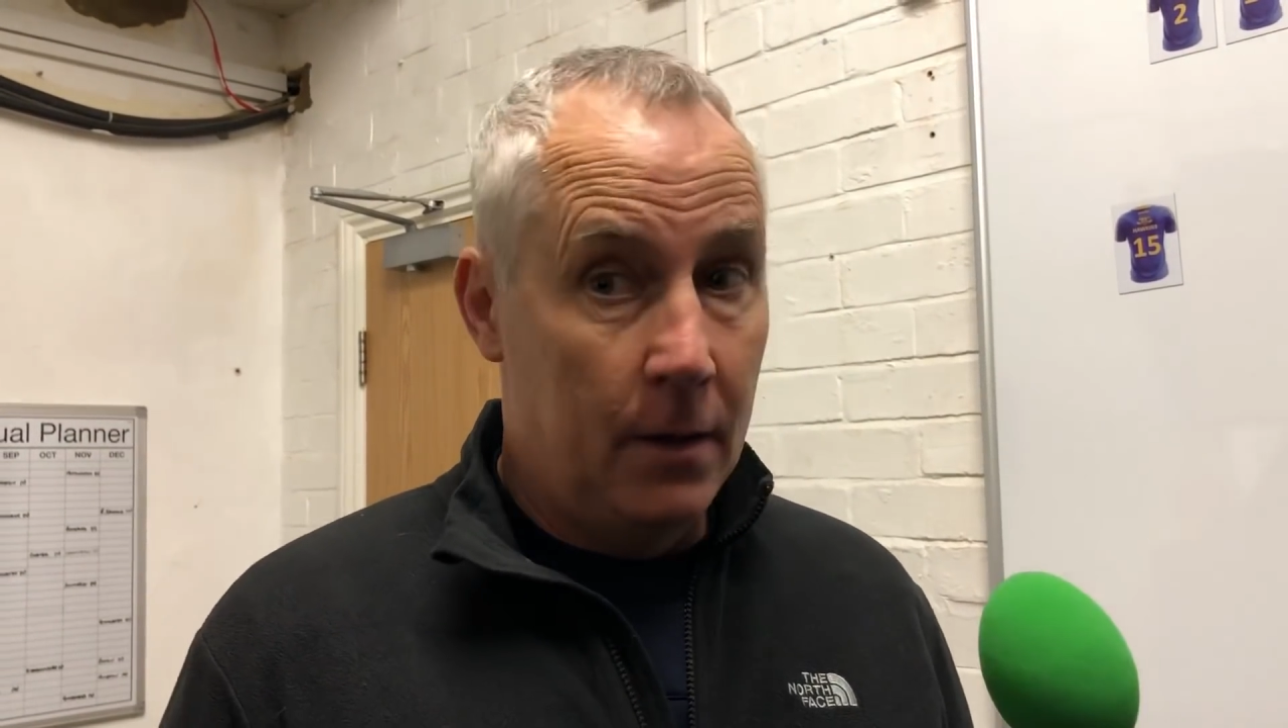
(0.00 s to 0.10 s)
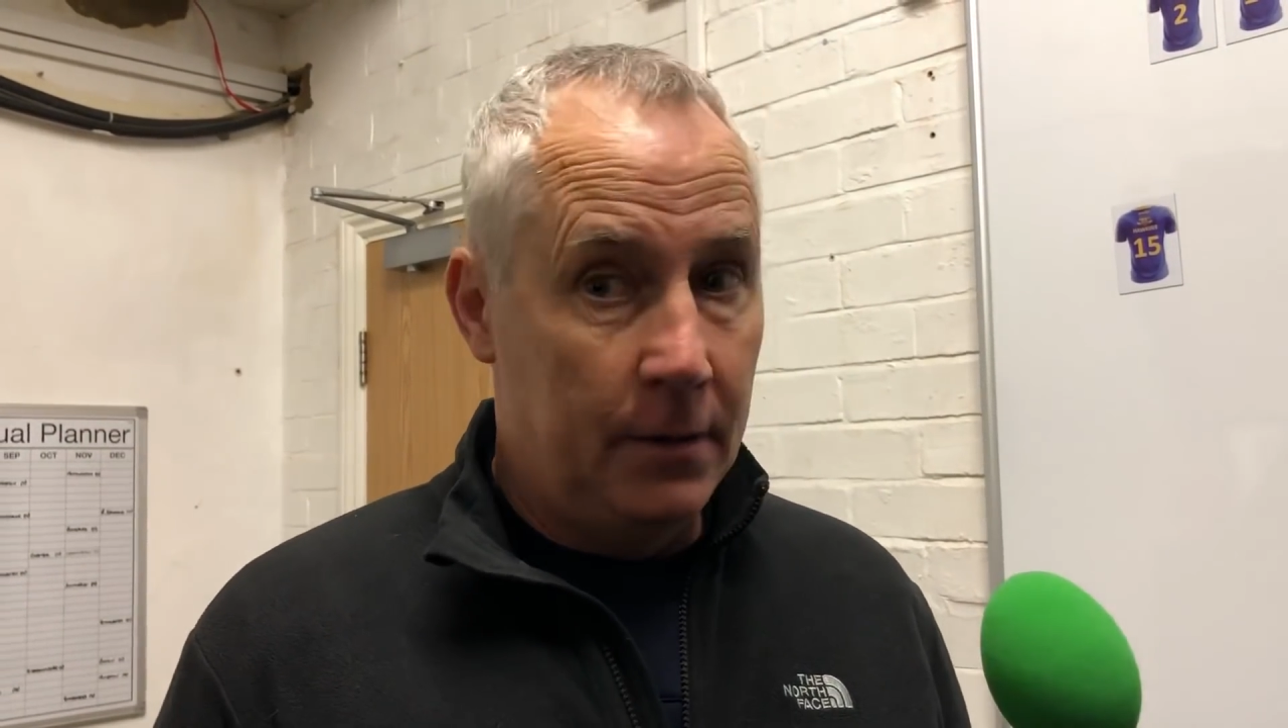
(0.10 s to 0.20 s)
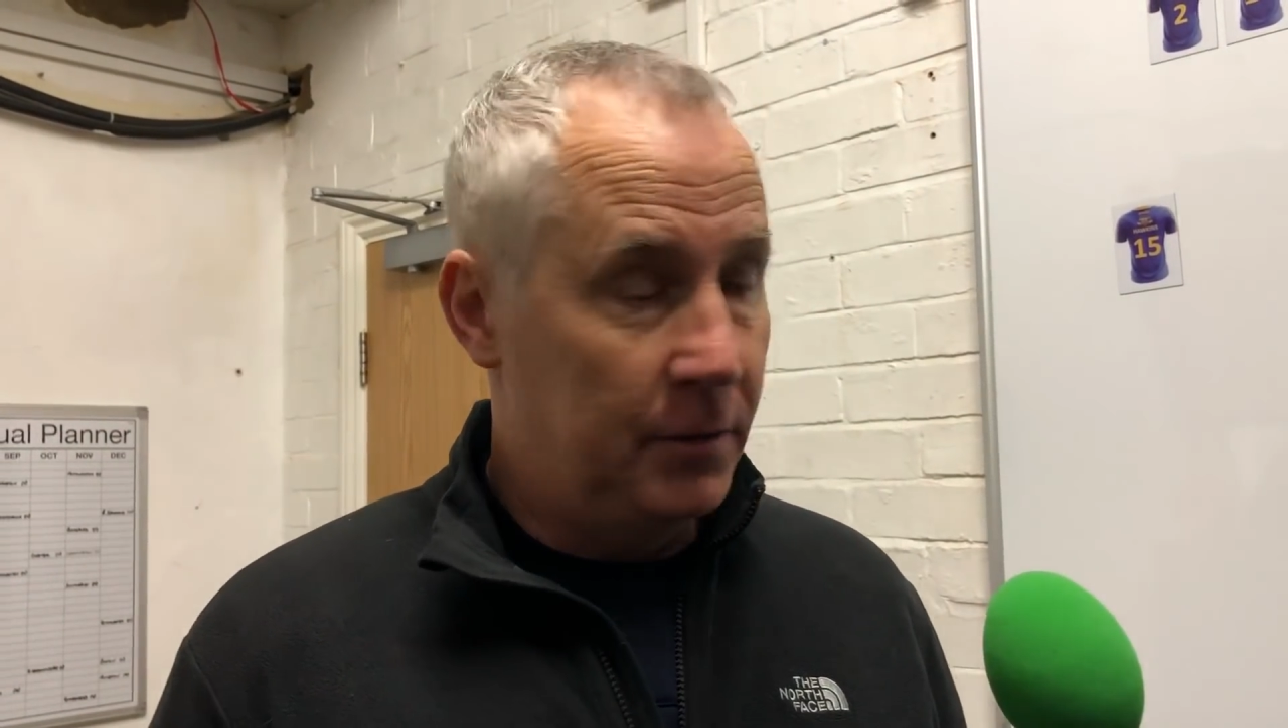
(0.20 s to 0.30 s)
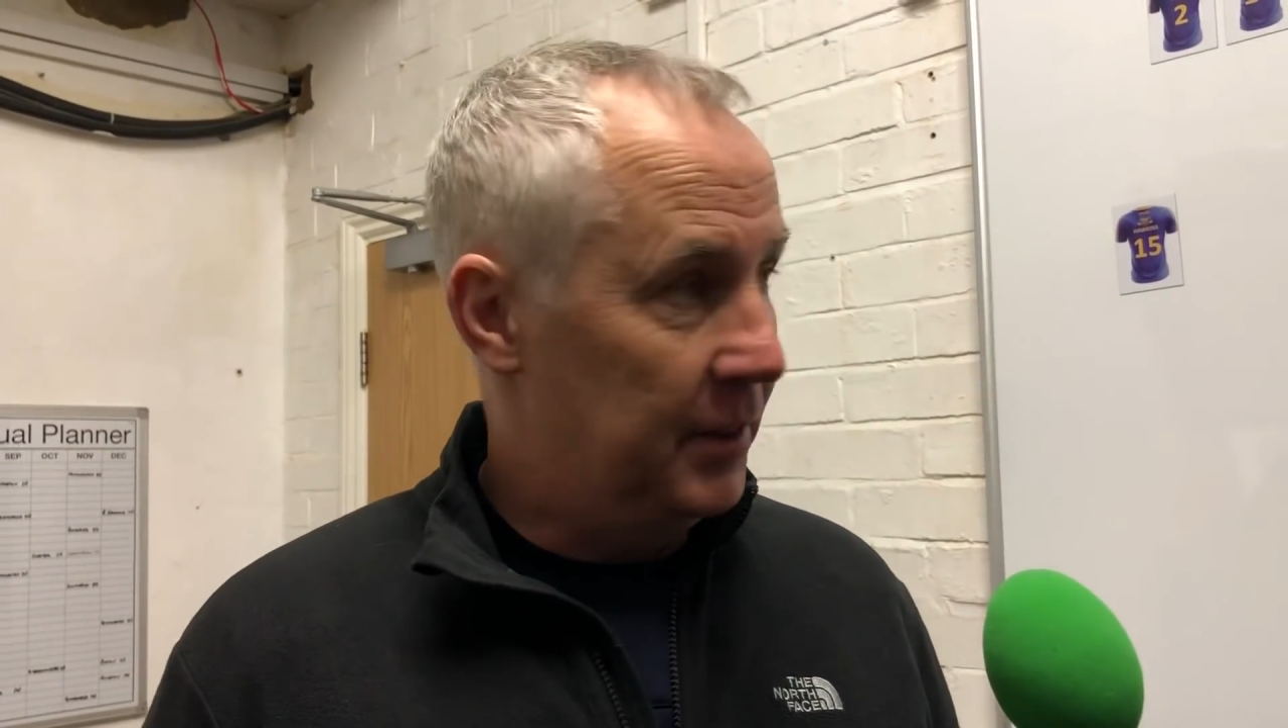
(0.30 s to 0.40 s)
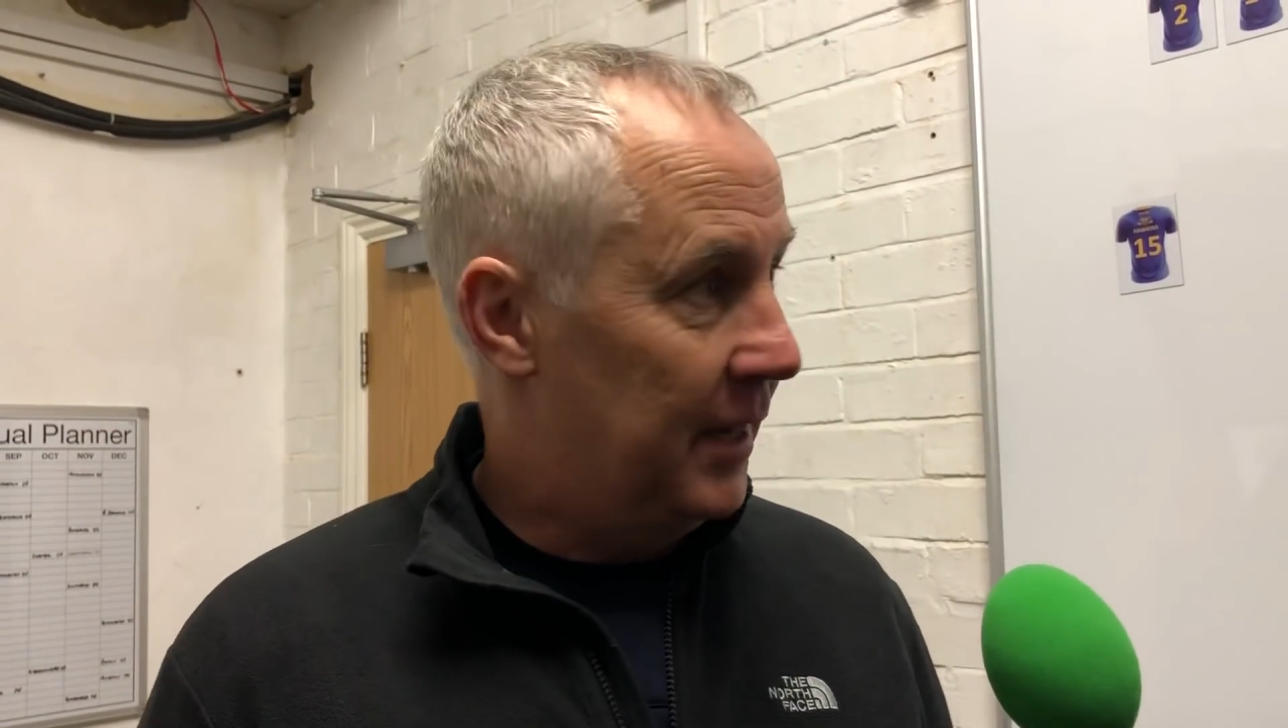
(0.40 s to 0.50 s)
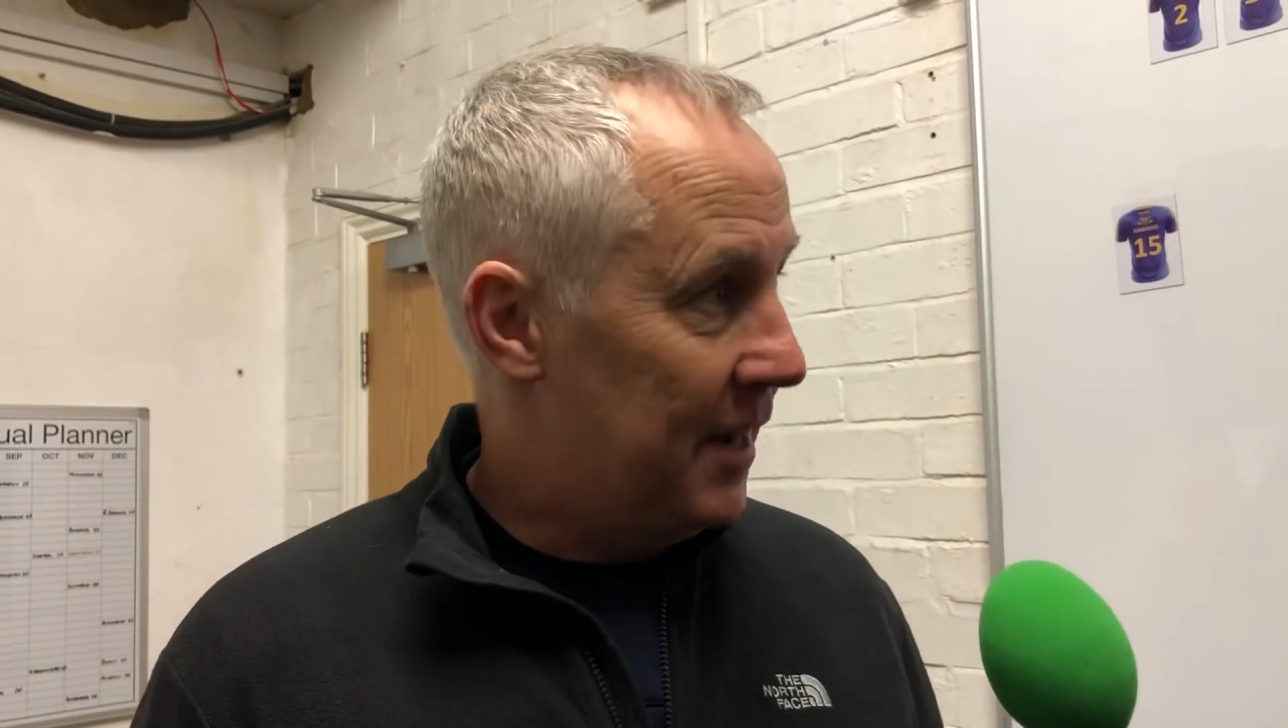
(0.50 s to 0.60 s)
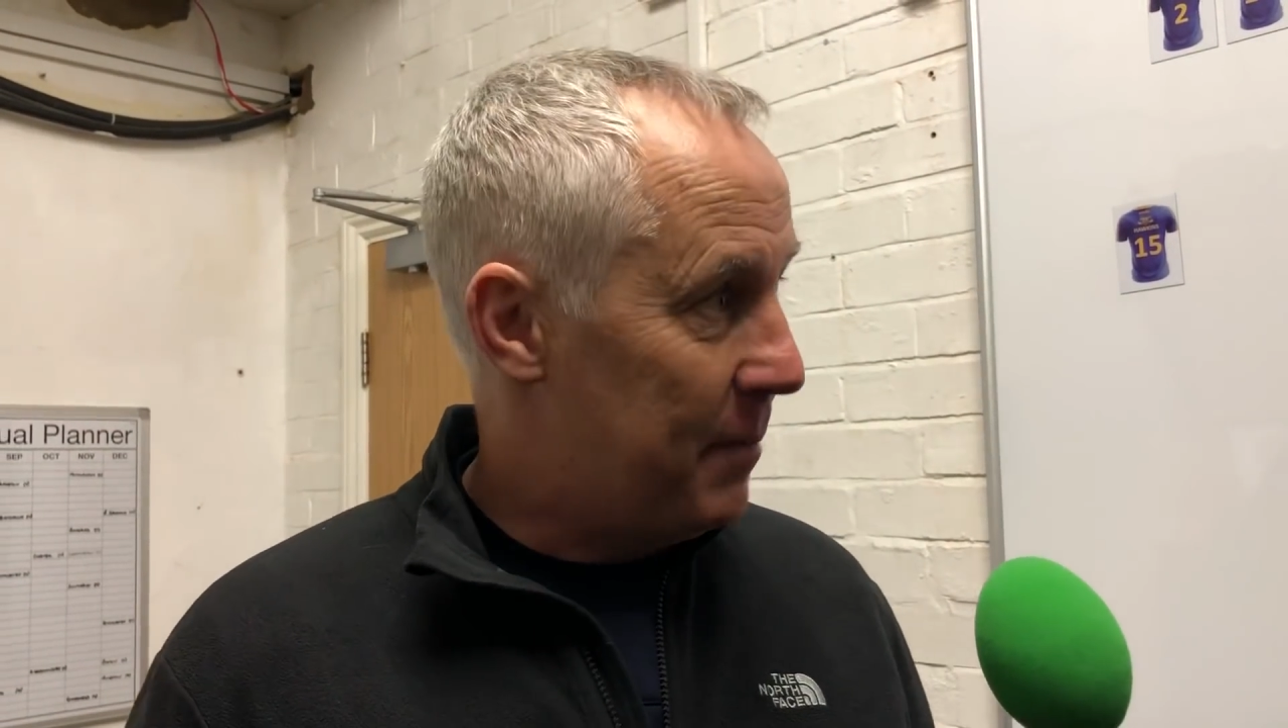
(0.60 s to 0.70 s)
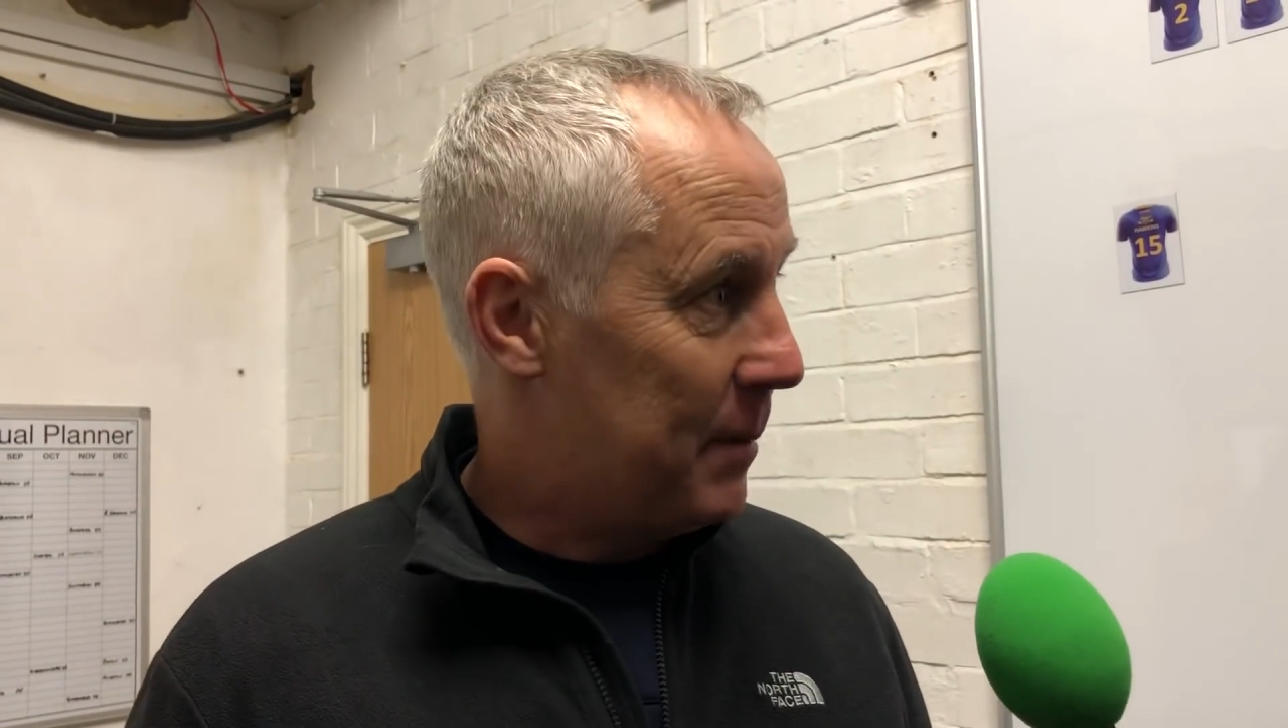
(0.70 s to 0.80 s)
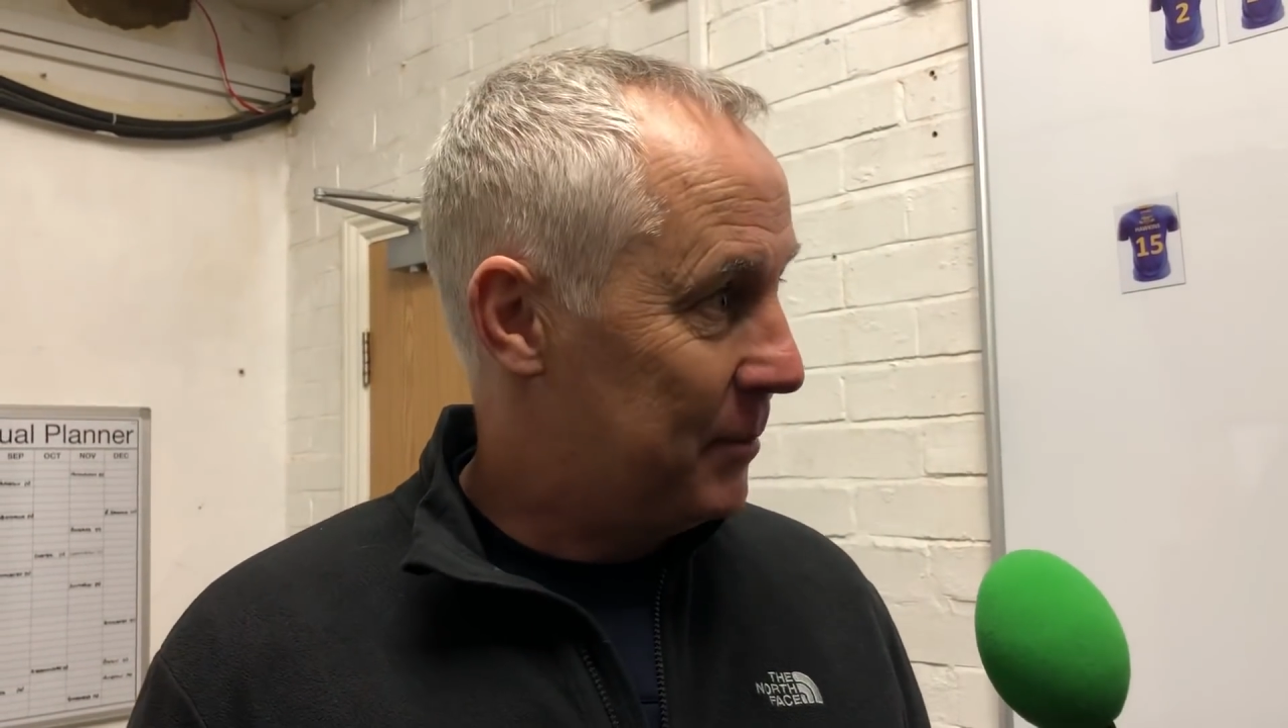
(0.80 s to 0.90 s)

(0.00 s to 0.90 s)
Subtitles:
He was in the left back